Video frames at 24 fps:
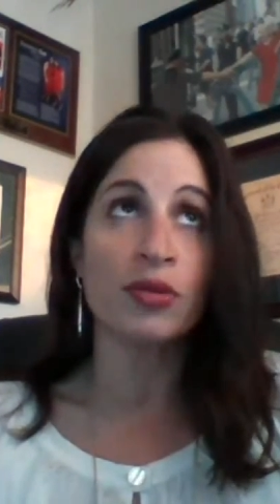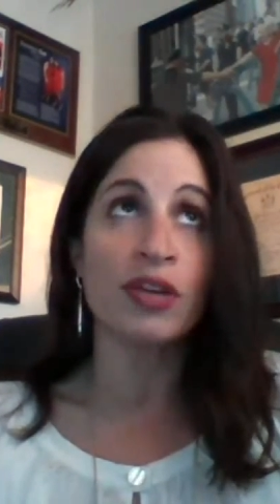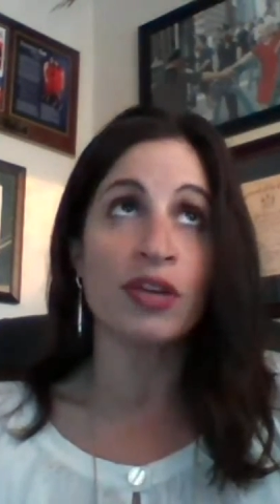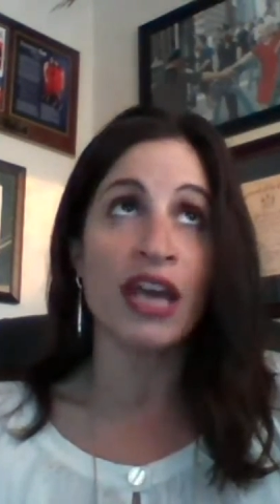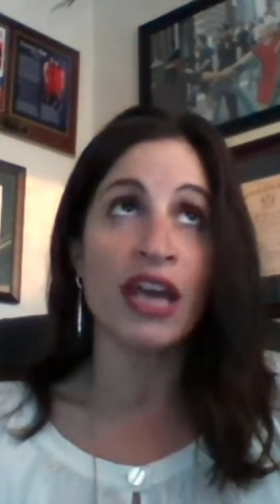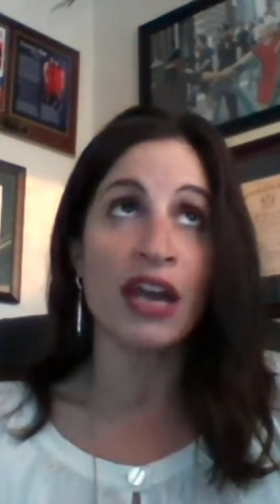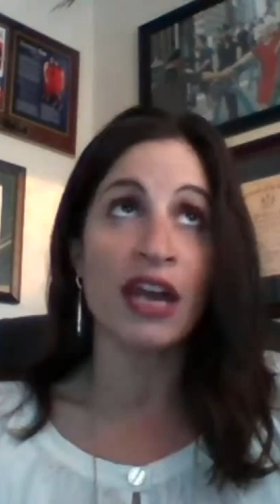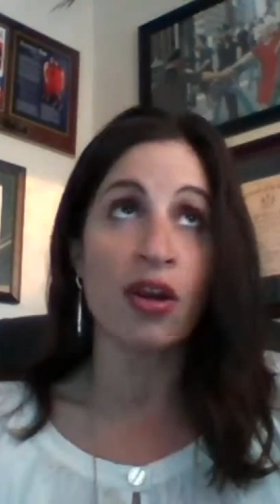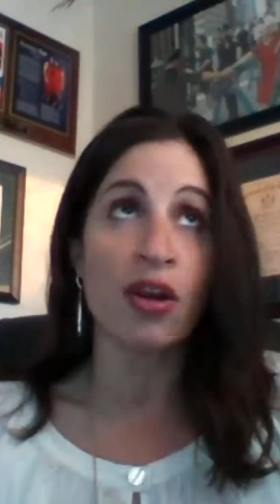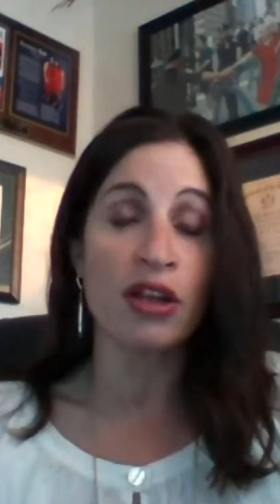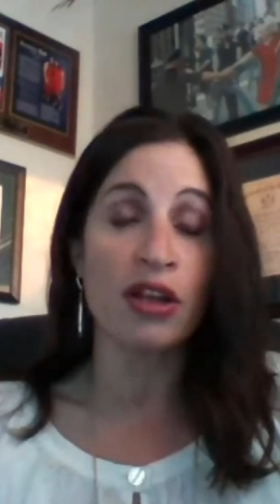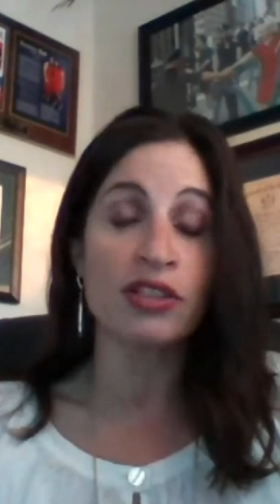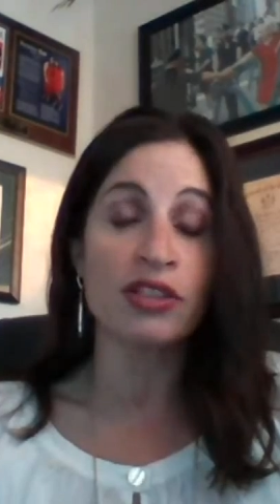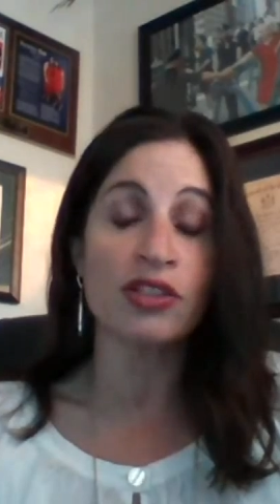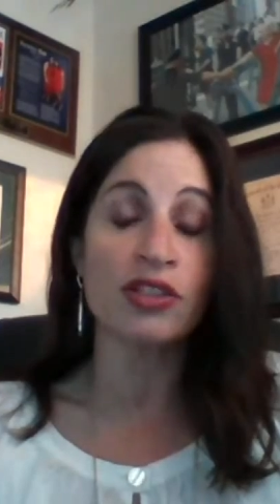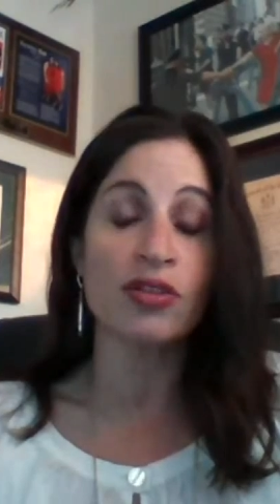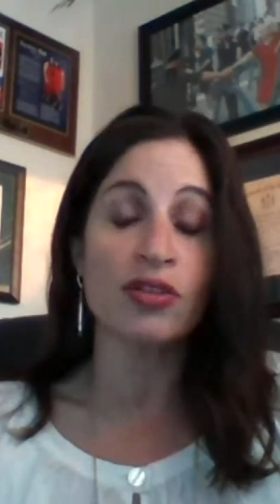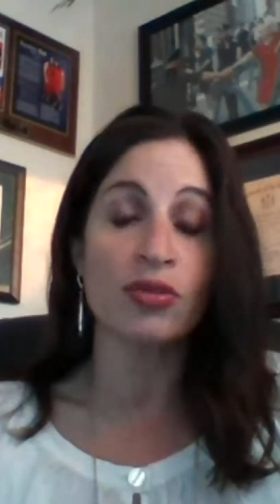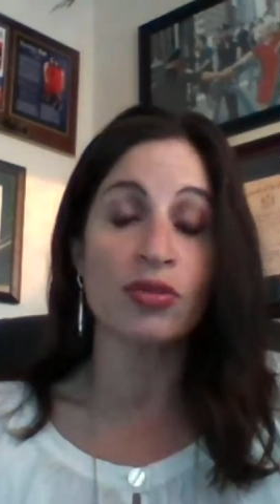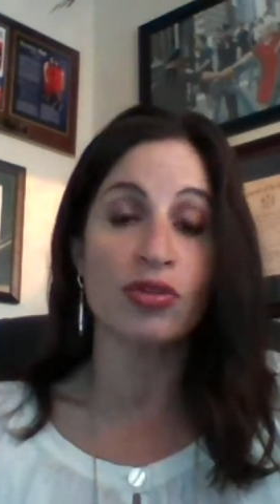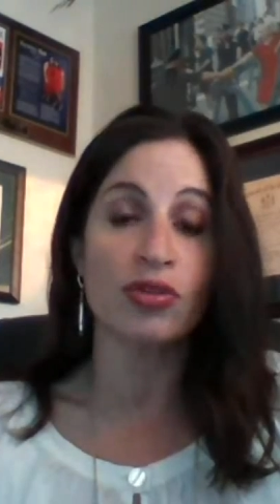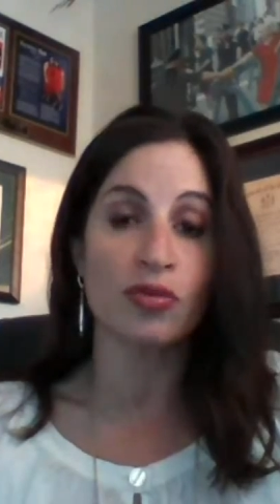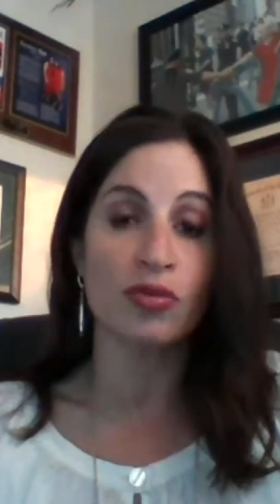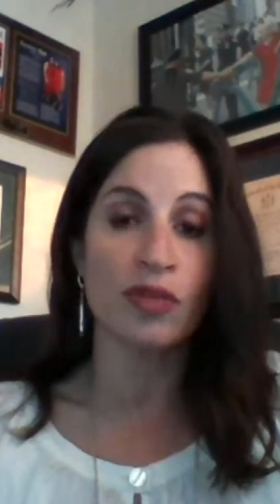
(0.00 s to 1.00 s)
get onto
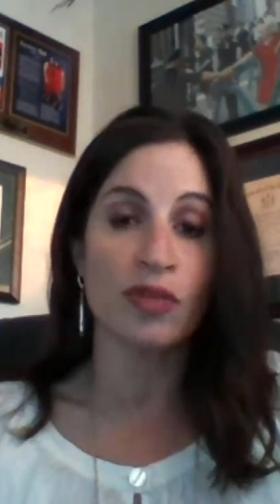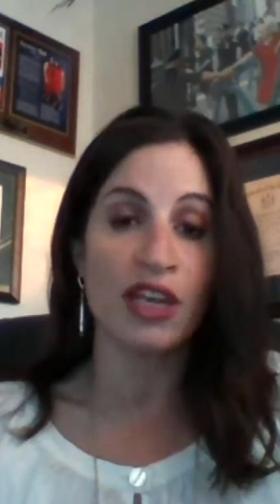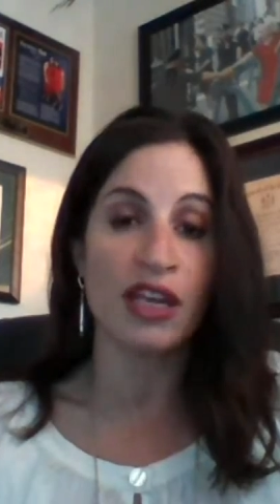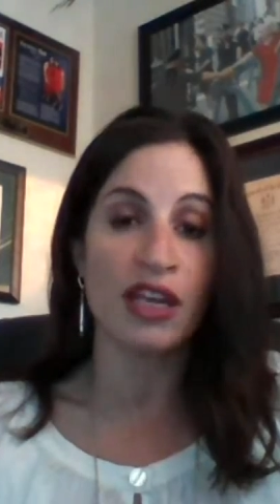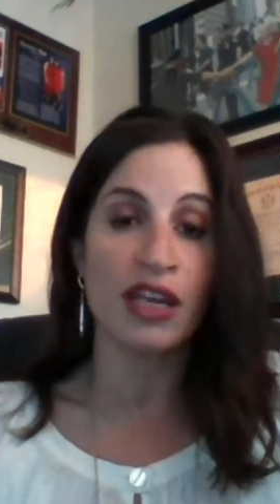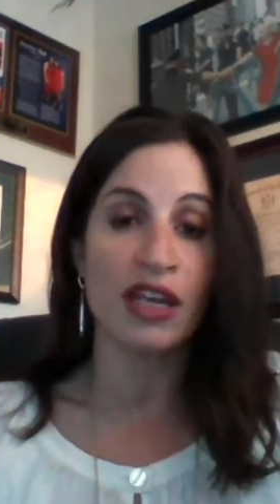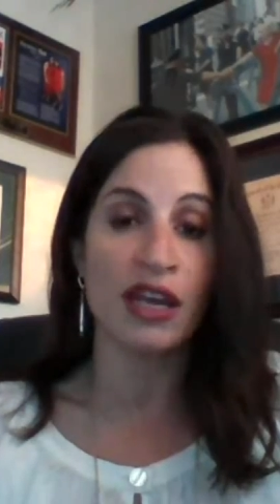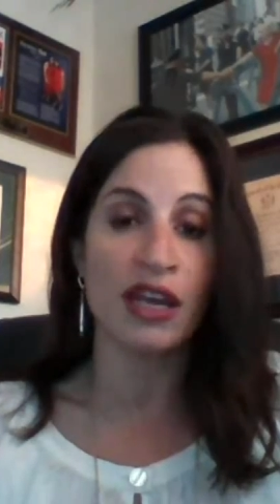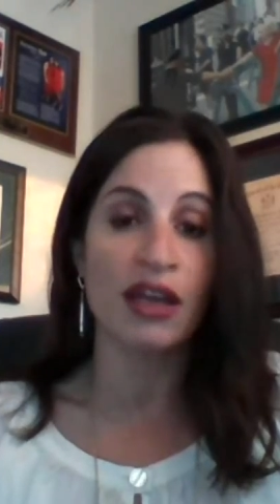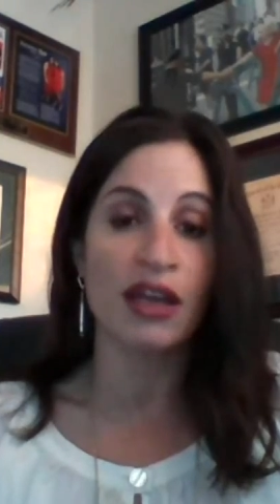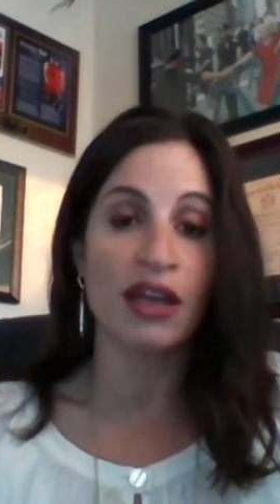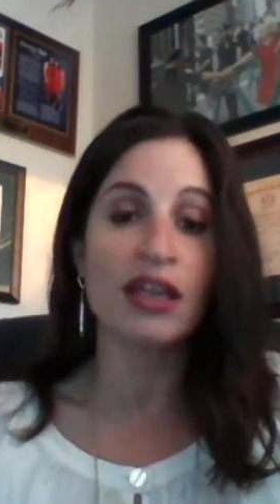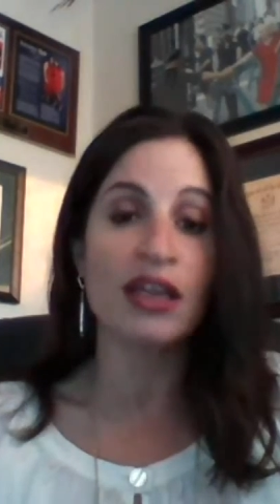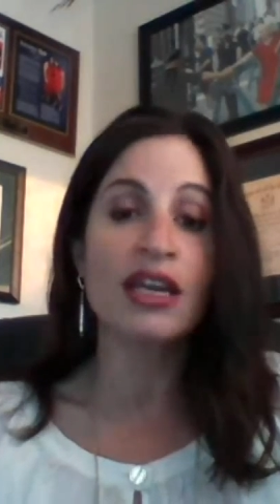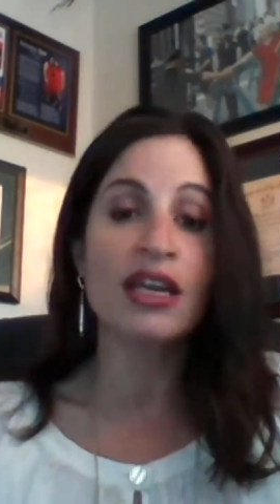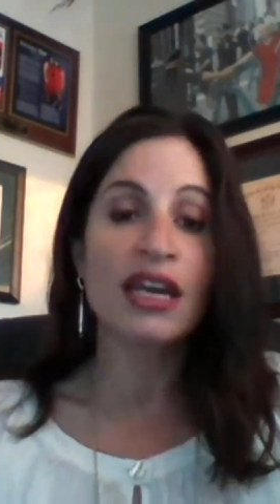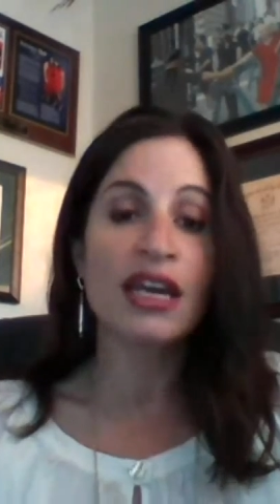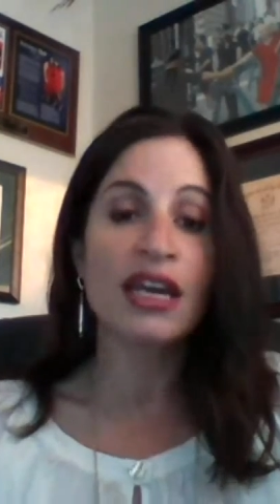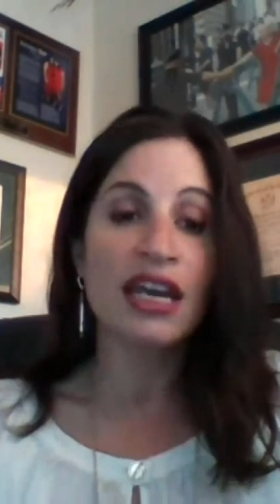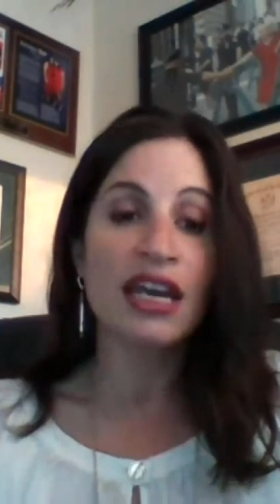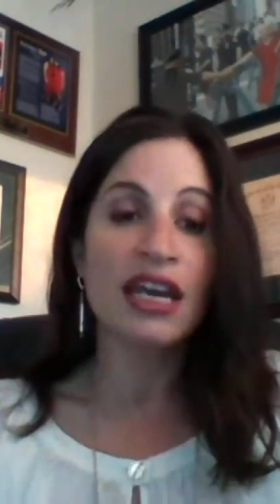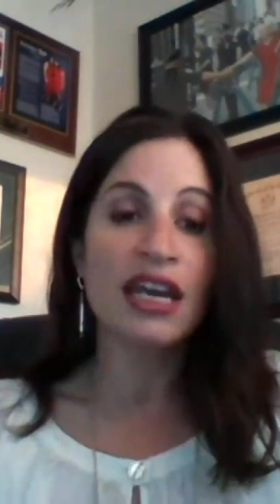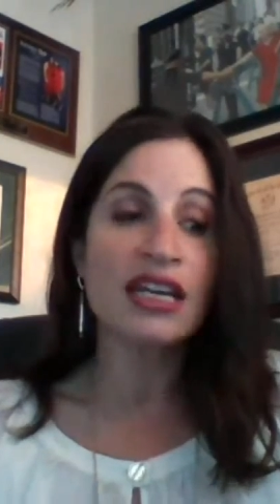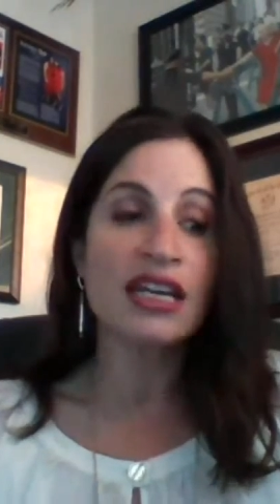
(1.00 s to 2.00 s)
social media,
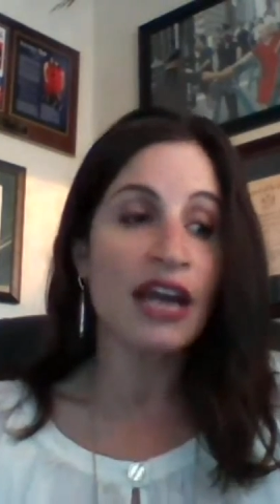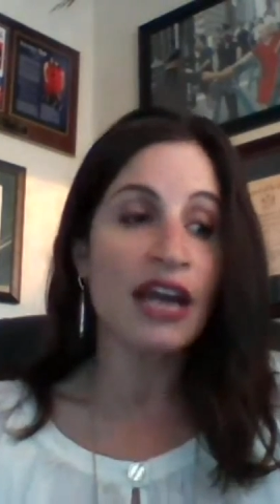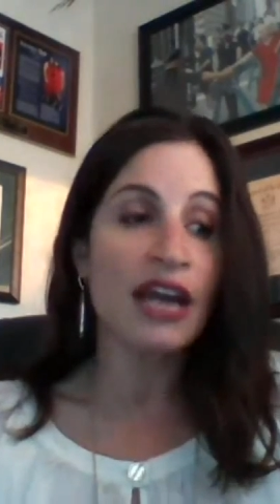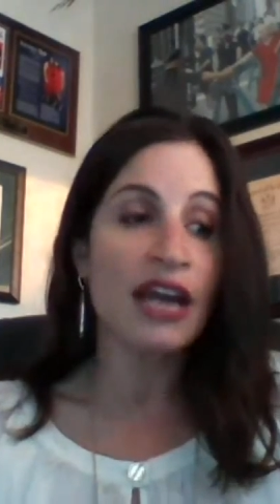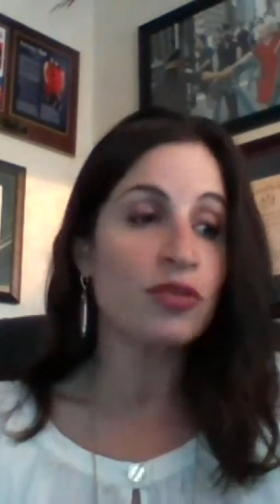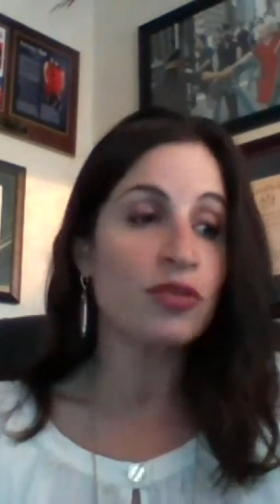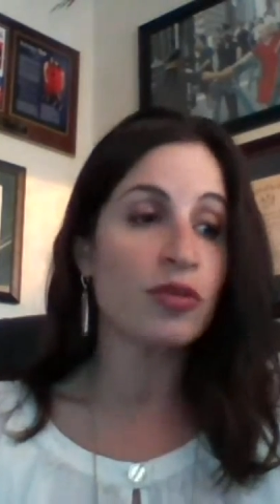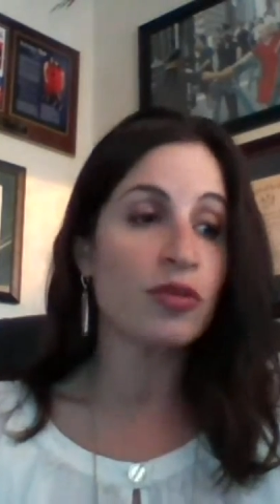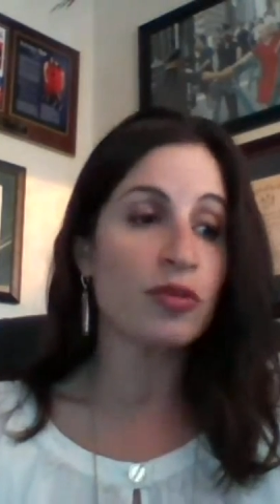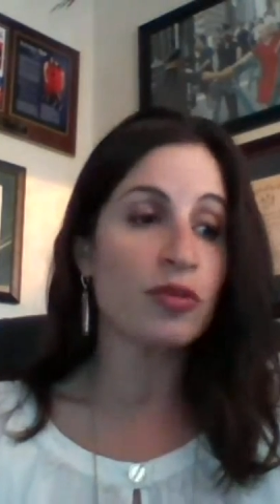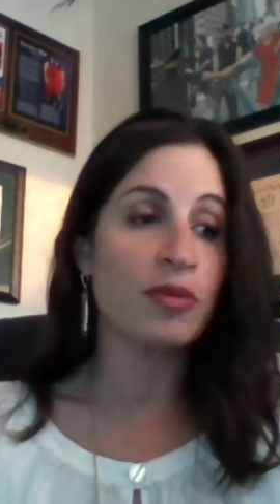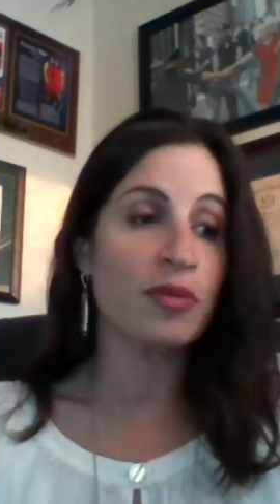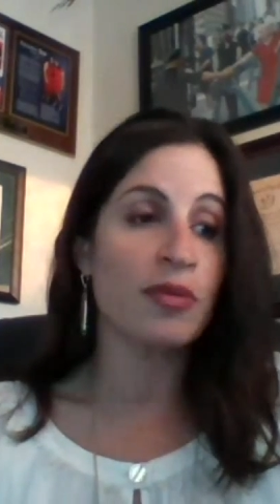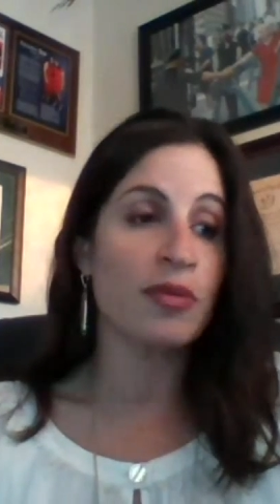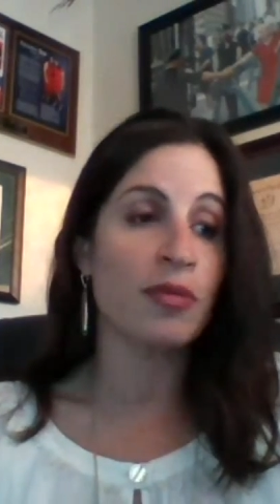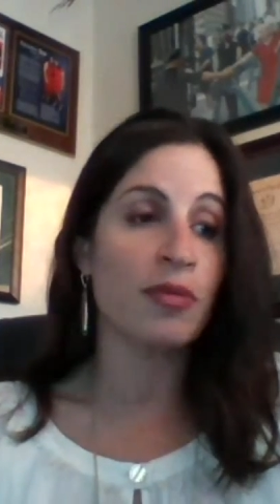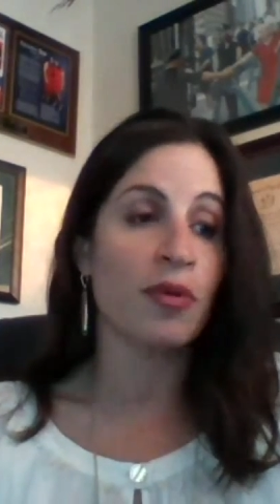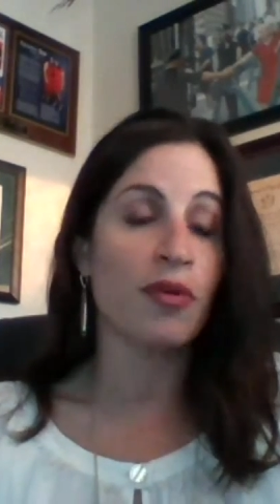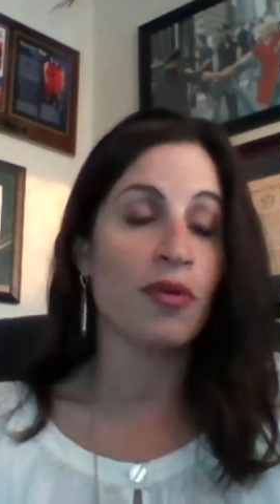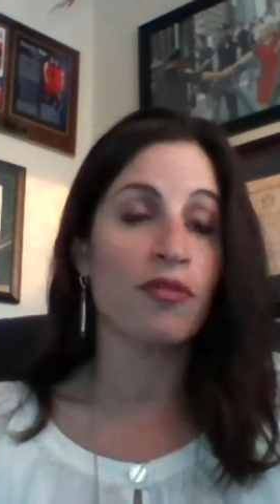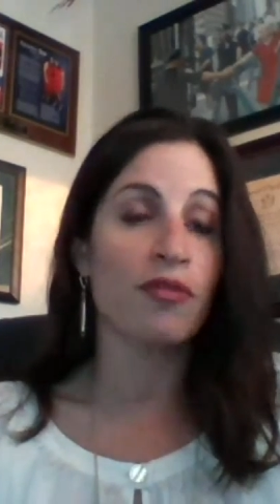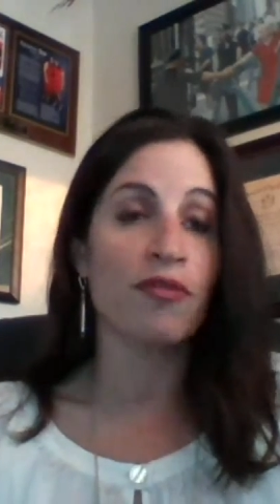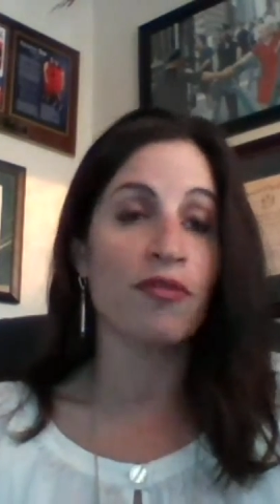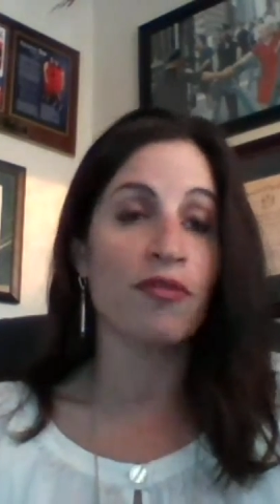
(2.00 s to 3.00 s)
connect with
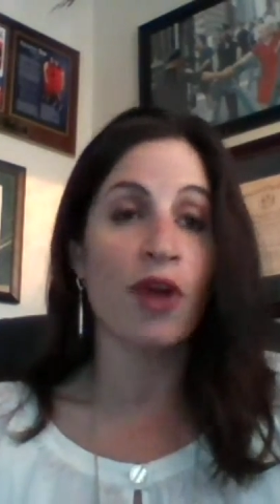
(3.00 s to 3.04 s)
people,